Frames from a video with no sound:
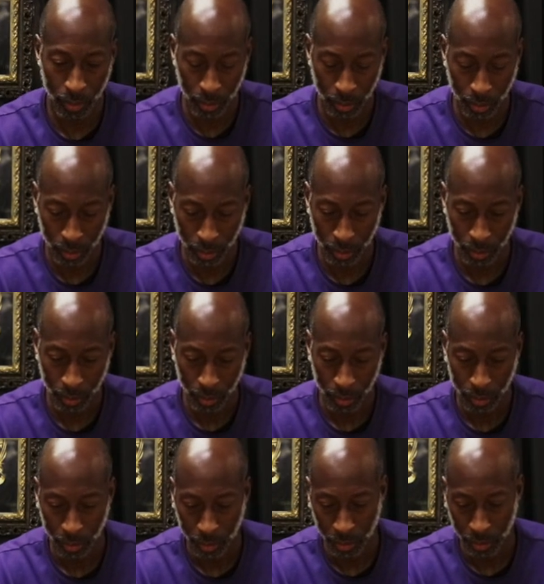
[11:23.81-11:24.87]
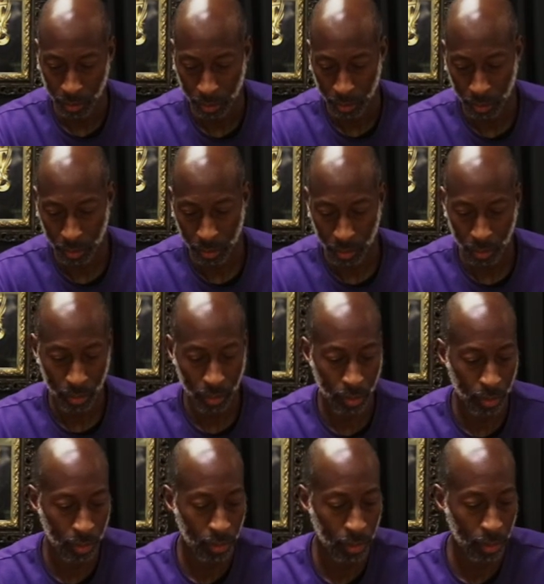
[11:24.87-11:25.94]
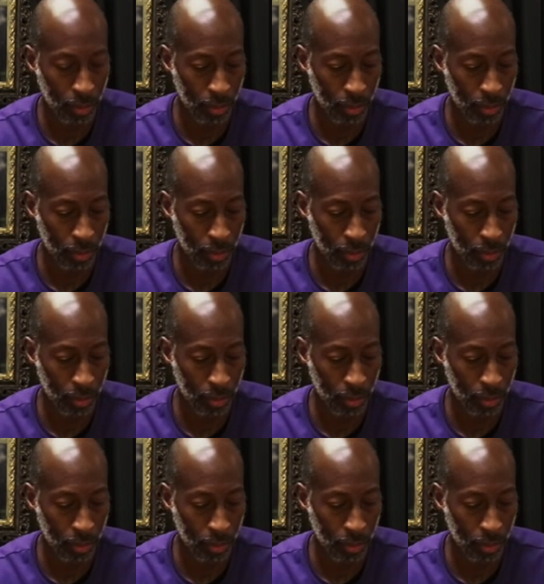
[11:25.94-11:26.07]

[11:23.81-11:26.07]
(silent)